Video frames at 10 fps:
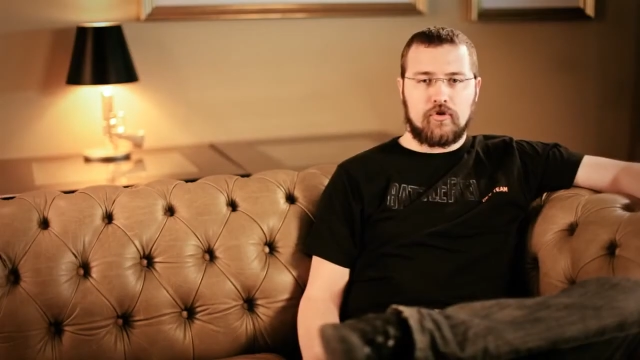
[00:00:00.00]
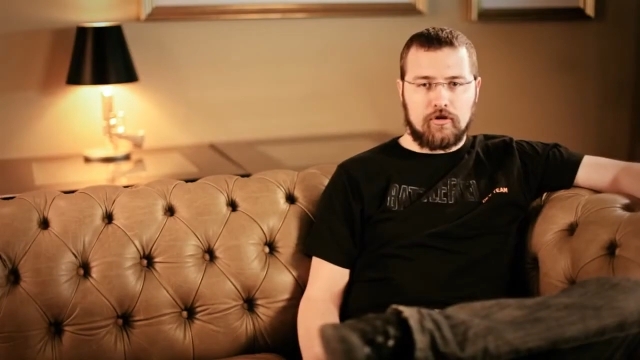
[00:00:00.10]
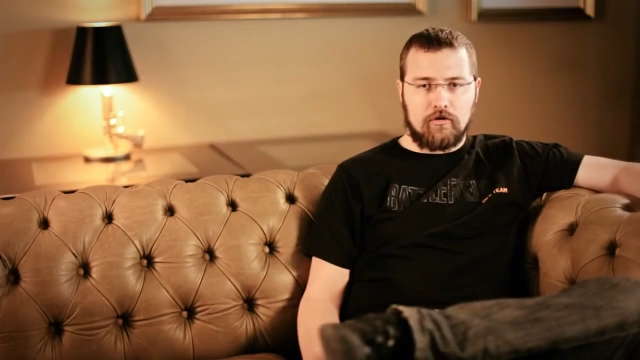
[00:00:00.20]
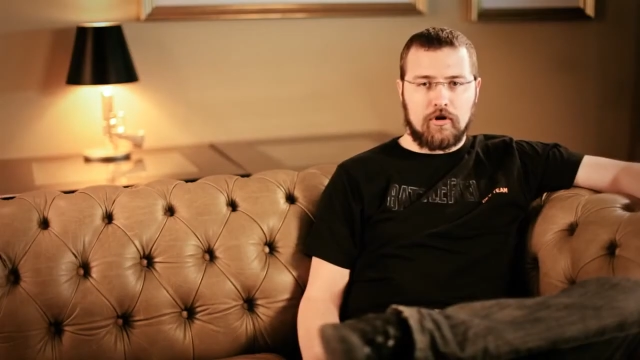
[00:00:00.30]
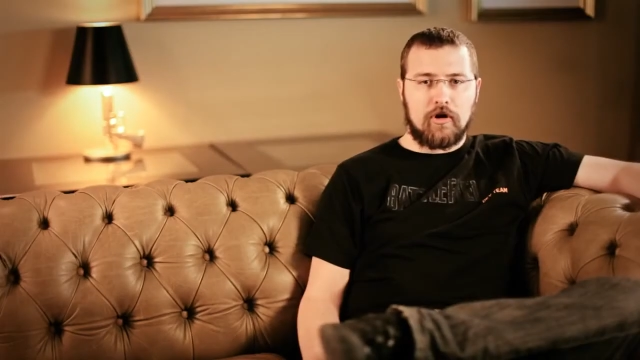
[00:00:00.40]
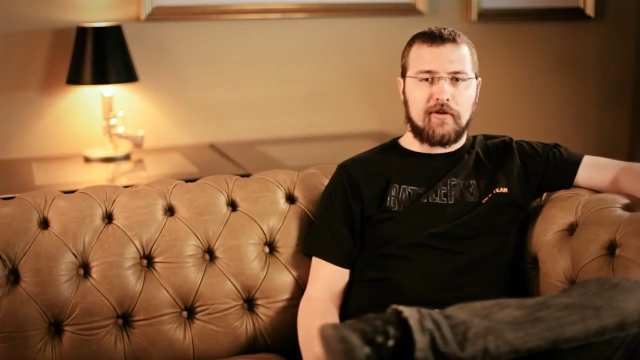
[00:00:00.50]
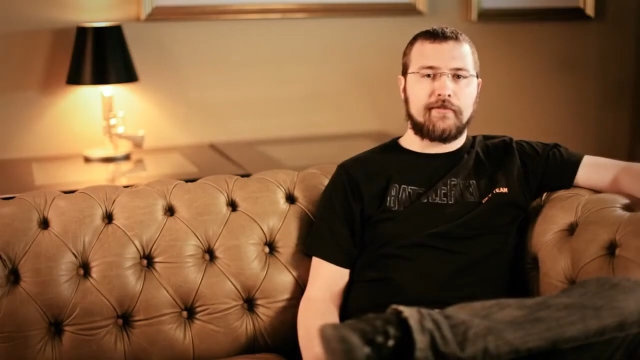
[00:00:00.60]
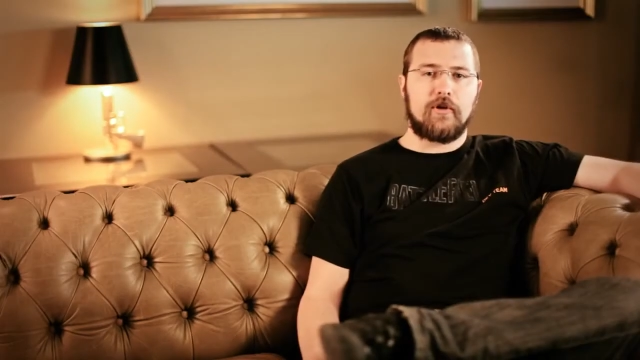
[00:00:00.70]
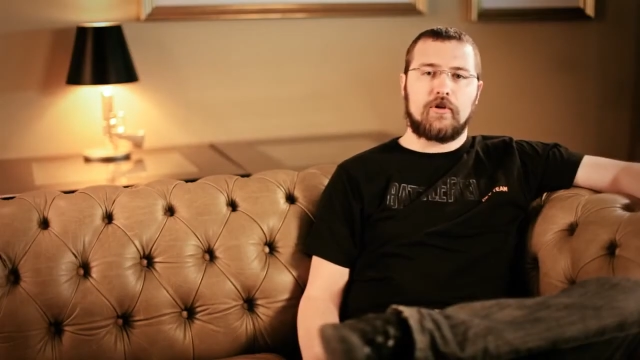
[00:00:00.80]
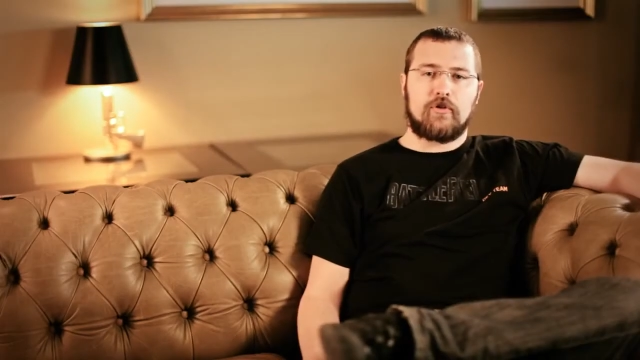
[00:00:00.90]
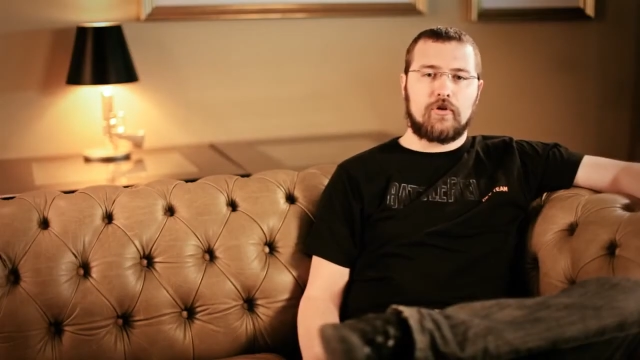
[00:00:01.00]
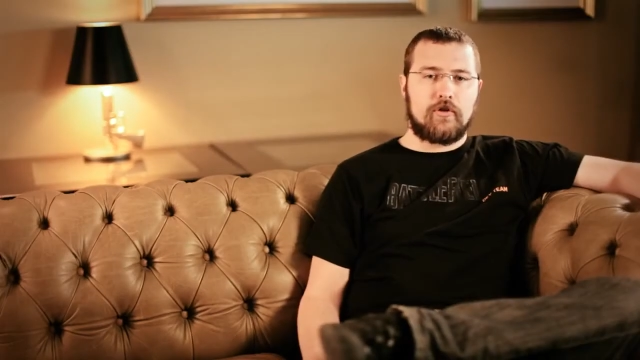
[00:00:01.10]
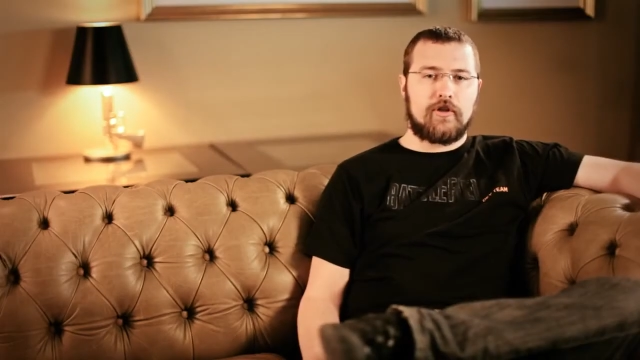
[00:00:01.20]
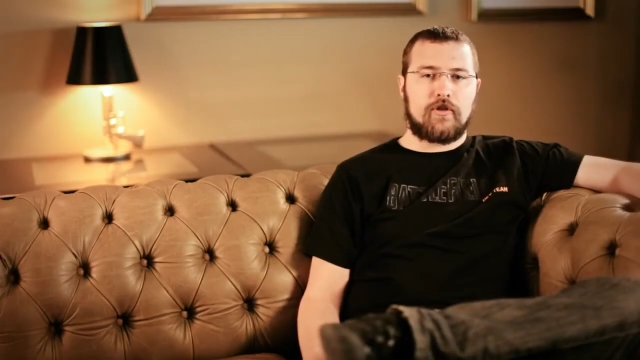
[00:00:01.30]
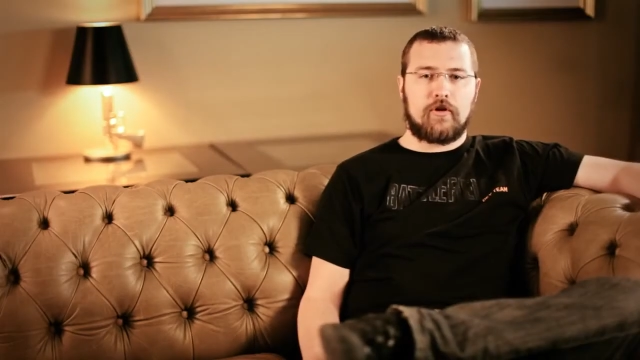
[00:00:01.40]
show off, show
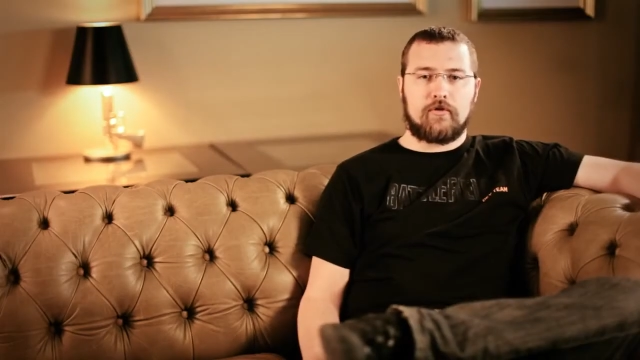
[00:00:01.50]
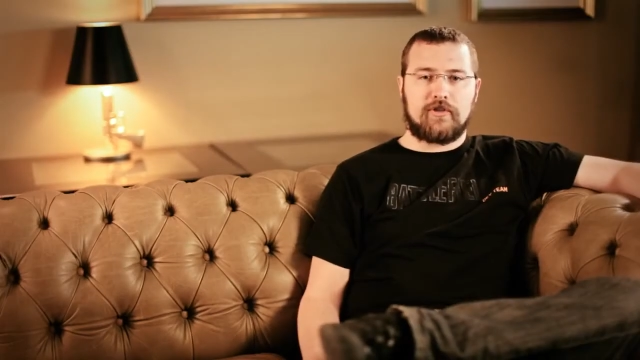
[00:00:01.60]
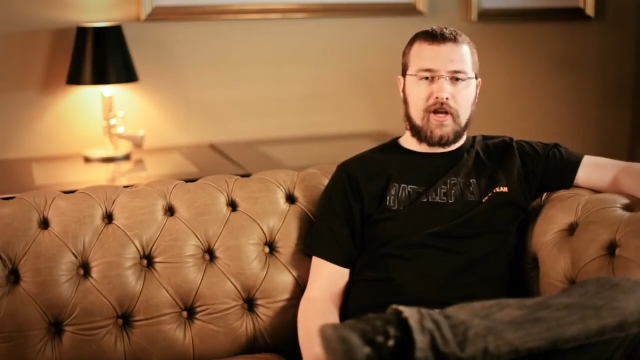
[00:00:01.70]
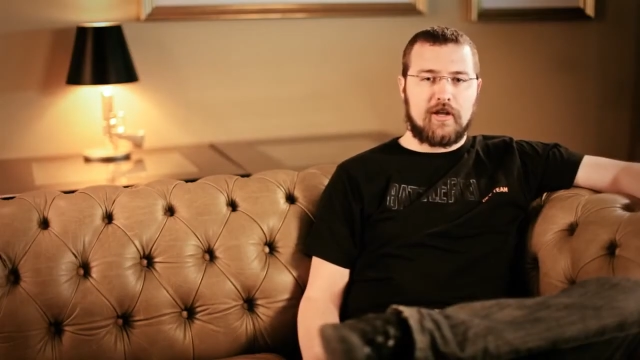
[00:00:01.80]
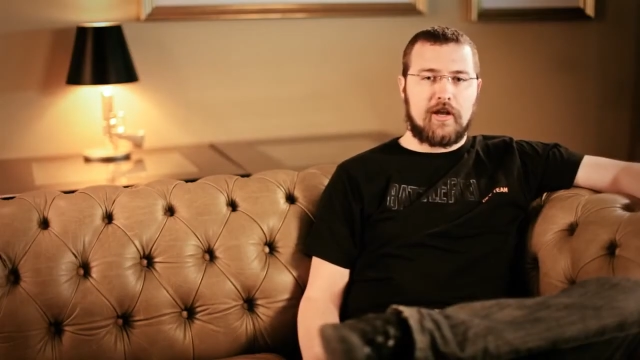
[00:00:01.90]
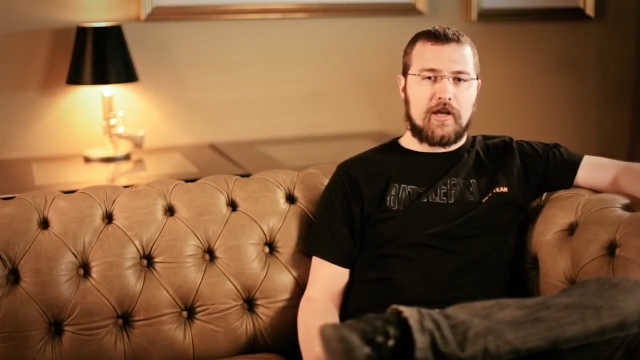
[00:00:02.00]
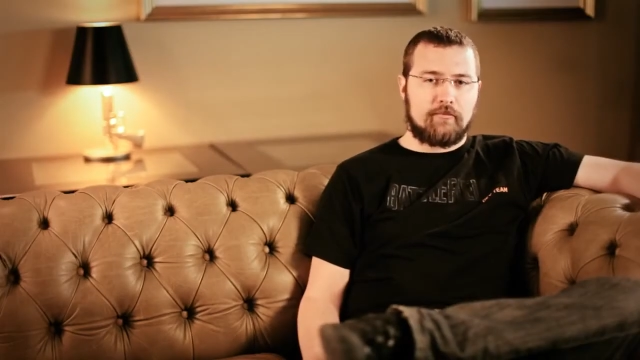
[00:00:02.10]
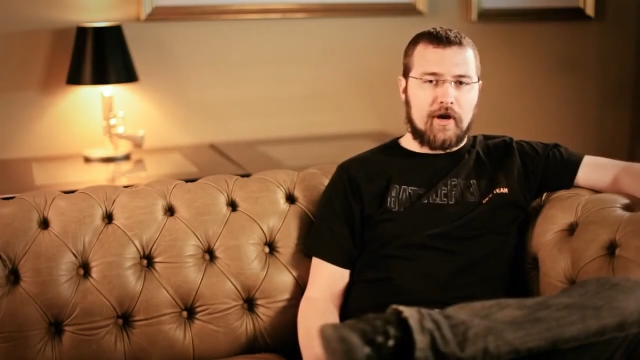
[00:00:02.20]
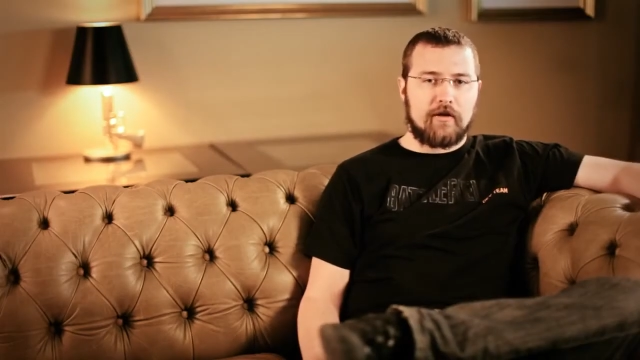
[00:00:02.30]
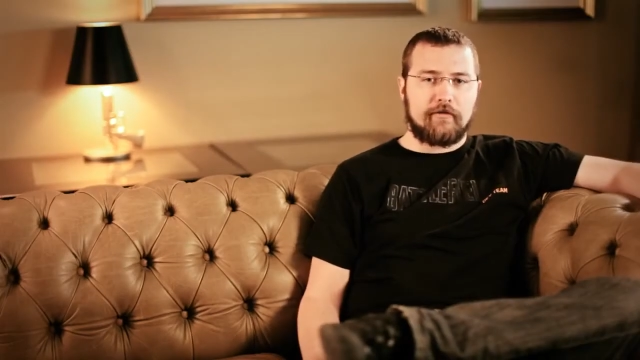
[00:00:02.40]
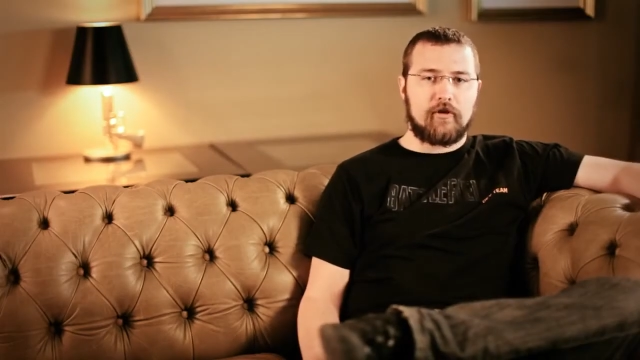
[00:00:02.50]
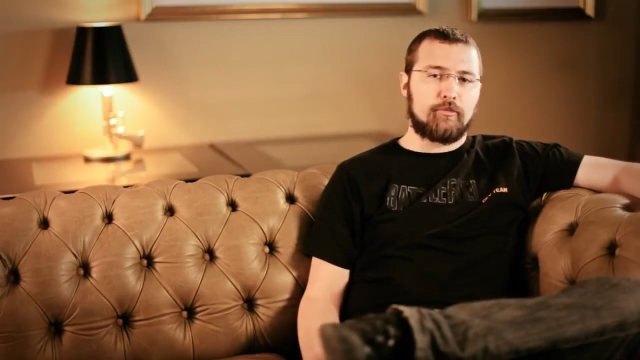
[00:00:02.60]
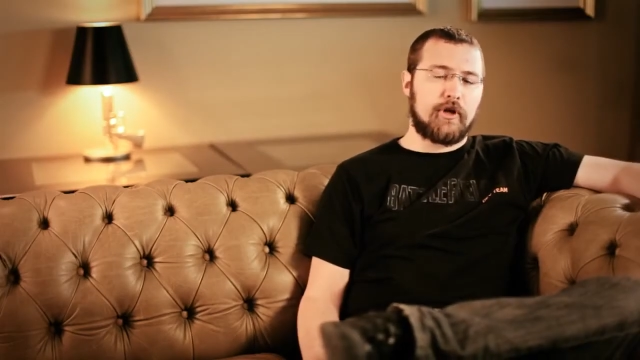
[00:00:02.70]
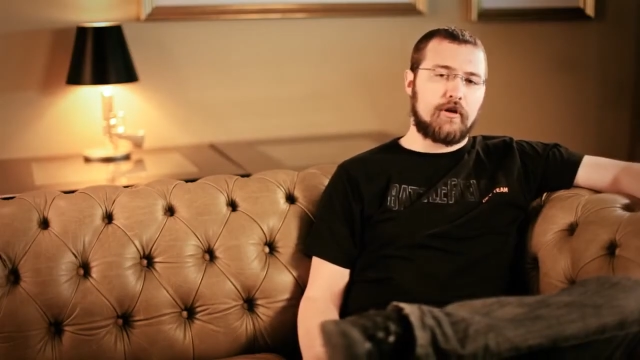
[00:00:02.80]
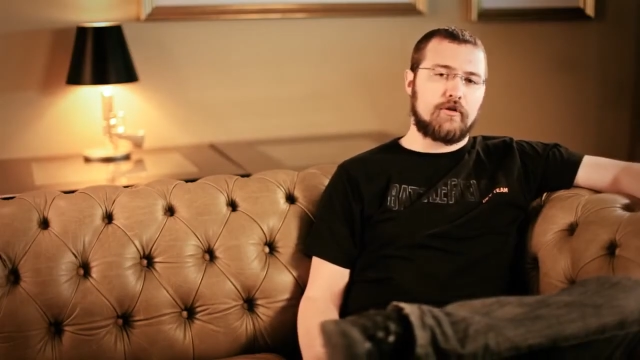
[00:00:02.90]
that they're dedicated battlefield
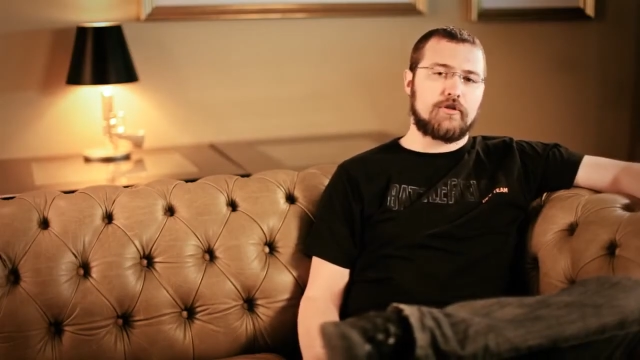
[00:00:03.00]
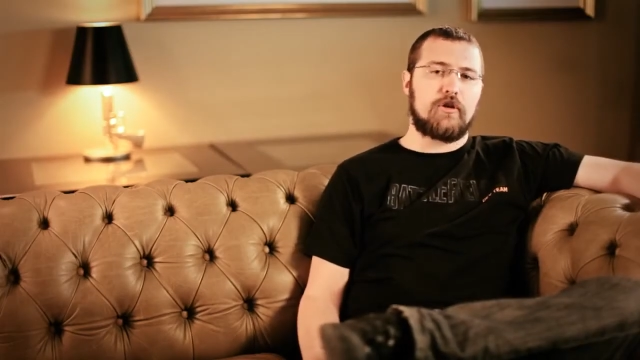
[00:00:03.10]
players.